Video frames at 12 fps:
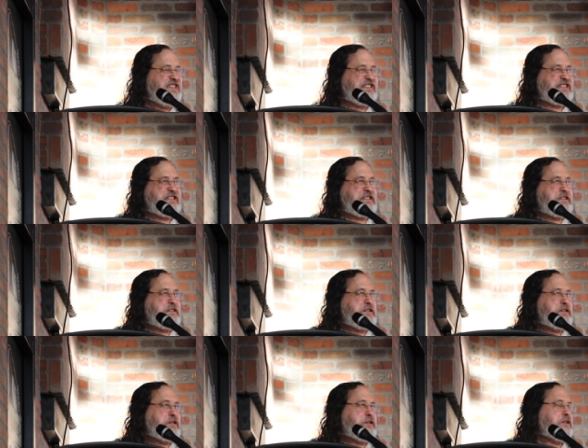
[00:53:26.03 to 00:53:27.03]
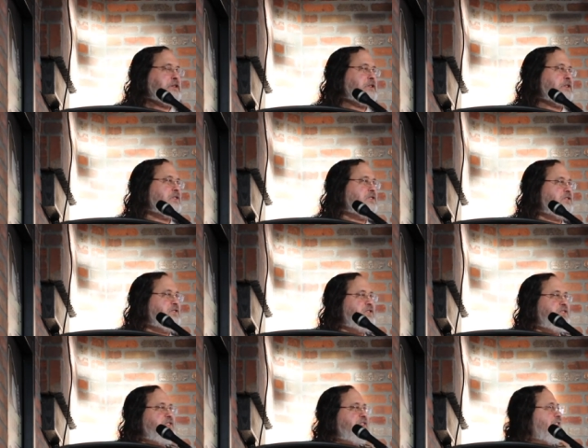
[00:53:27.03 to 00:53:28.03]
that
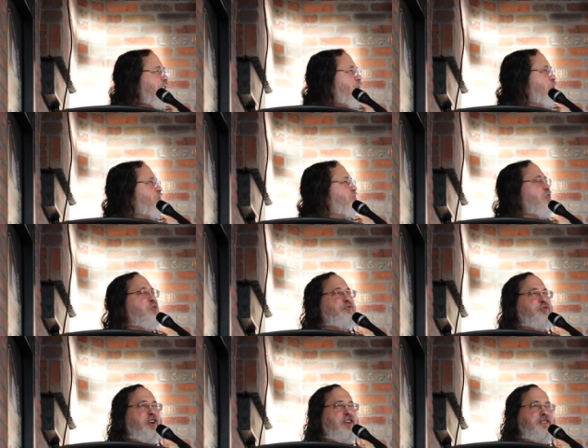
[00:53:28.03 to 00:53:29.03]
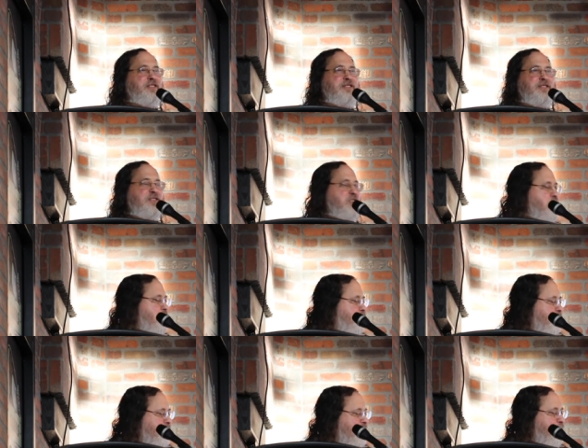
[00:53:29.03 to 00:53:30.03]
was no fun.
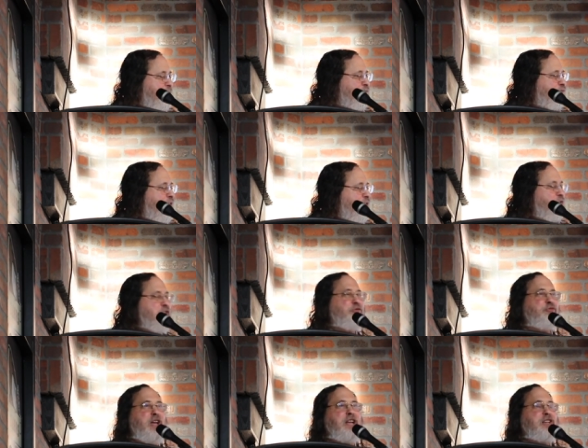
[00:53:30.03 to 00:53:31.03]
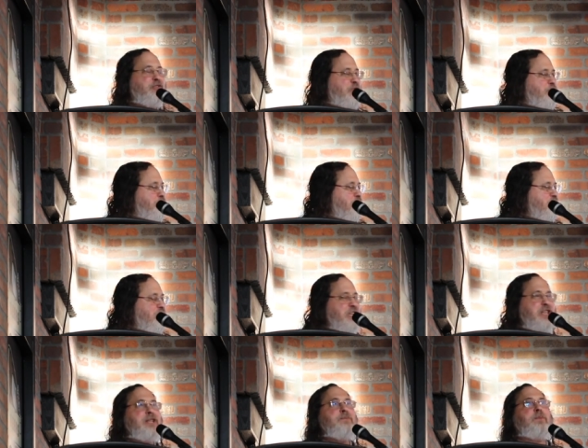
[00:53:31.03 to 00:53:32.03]
But they've been very effective at
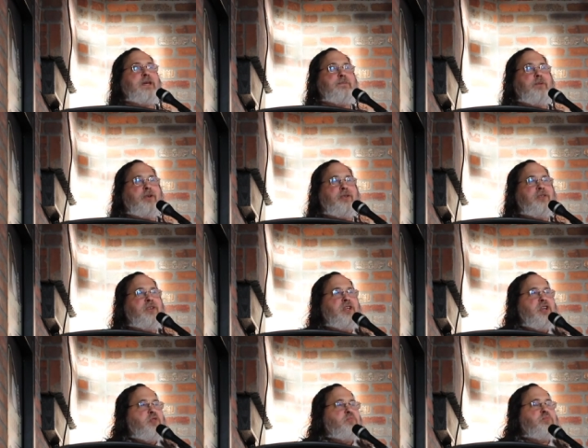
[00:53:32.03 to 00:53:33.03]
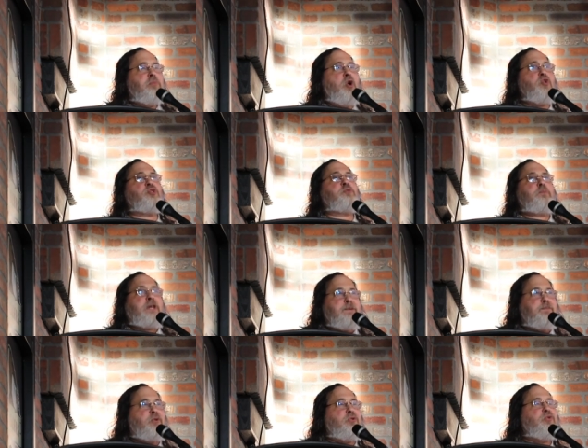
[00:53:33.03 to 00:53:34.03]
misleading people. Most
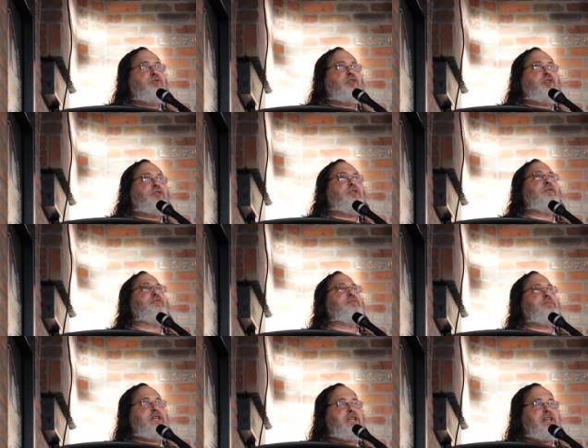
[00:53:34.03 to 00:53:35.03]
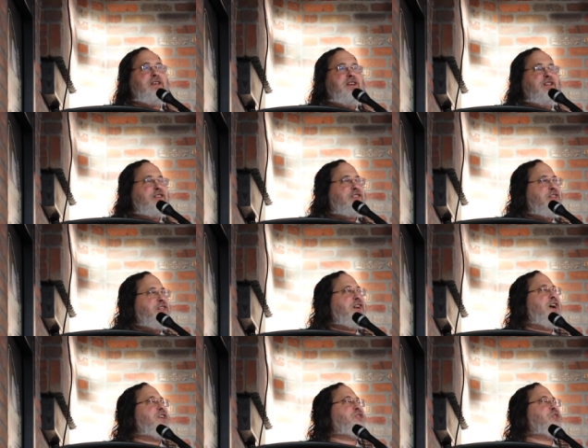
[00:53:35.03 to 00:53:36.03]
people who heard of me think
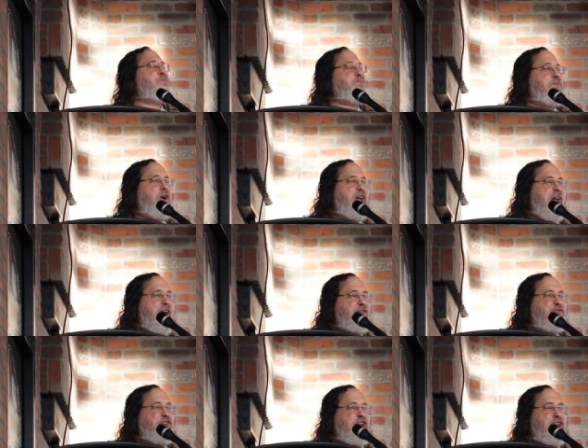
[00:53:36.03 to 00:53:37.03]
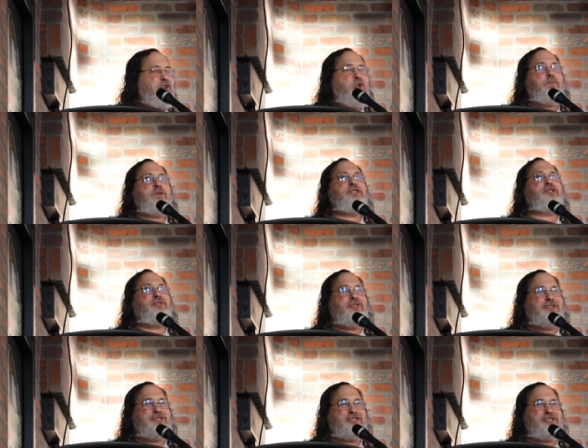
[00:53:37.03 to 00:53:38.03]
I, I advocate open
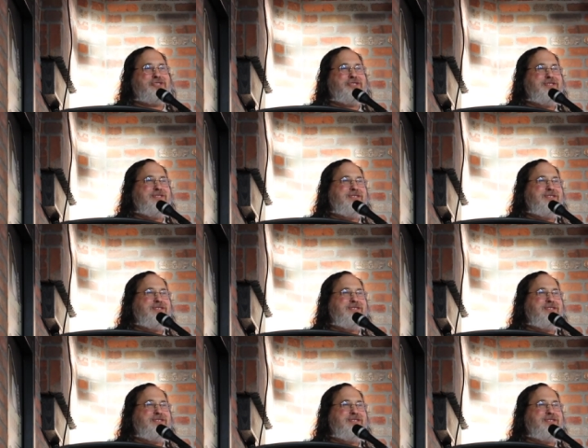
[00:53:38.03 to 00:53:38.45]
source.